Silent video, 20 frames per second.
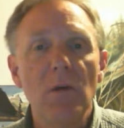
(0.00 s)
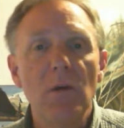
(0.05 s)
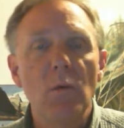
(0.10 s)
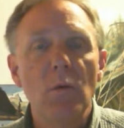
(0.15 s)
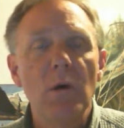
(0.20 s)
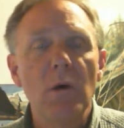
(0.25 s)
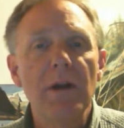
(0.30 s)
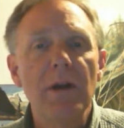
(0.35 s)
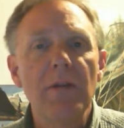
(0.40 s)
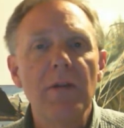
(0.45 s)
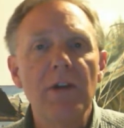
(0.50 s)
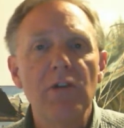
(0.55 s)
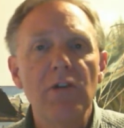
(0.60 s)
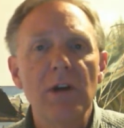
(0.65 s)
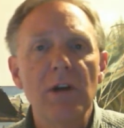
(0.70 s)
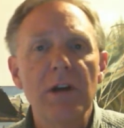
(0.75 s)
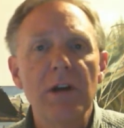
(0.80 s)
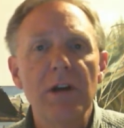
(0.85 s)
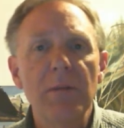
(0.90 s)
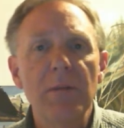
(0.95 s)
What are they
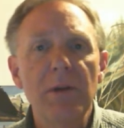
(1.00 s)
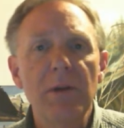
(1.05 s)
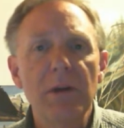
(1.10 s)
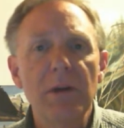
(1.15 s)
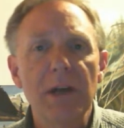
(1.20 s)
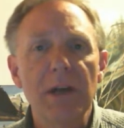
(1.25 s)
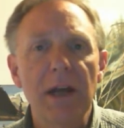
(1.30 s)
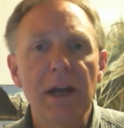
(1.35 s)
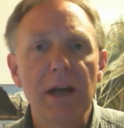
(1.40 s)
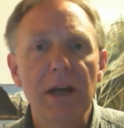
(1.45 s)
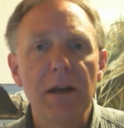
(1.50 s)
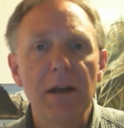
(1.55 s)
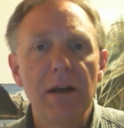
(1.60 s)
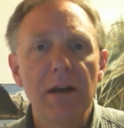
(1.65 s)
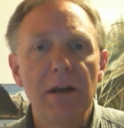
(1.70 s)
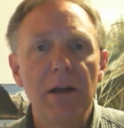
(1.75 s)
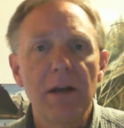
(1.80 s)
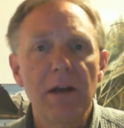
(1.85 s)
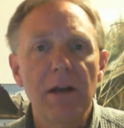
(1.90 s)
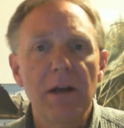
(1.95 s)
trying to communicate?
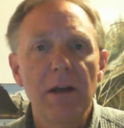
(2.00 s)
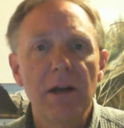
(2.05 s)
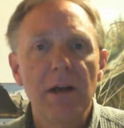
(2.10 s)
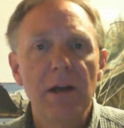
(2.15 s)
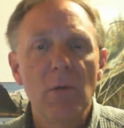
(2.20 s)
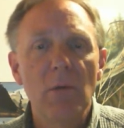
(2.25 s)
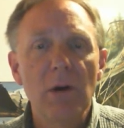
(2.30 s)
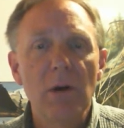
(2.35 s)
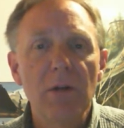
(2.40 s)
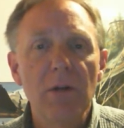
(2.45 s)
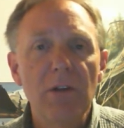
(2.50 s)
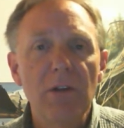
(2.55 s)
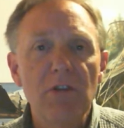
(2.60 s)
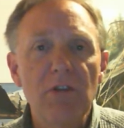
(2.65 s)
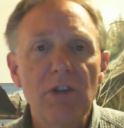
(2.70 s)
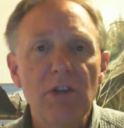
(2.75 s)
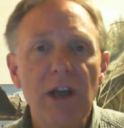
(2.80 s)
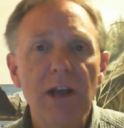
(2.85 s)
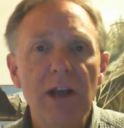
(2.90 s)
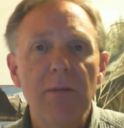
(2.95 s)
And what are they
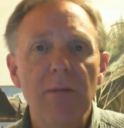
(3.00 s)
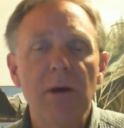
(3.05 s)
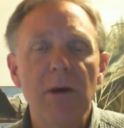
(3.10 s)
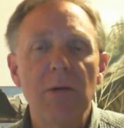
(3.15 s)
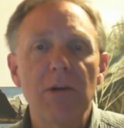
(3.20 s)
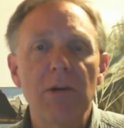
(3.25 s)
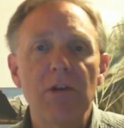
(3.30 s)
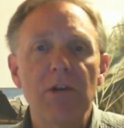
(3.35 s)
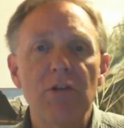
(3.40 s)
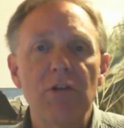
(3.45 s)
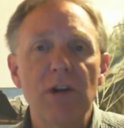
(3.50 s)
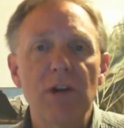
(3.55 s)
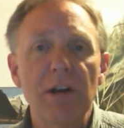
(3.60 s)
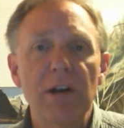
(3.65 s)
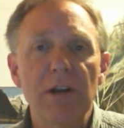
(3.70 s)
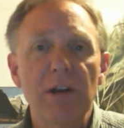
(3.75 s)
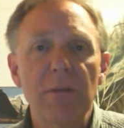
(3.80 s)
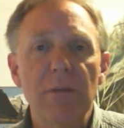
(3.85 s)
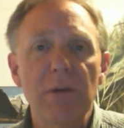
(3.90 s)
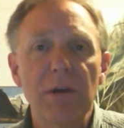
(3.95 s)
saying about what they're
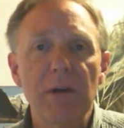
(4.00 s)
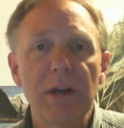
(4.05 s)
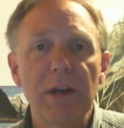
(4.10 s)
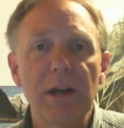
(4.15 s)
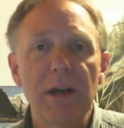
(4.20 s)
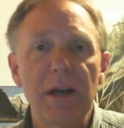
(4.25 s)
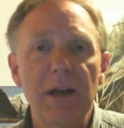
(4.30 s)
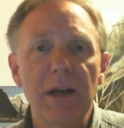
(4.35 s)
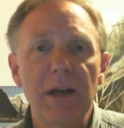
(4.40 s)
trying to communicate?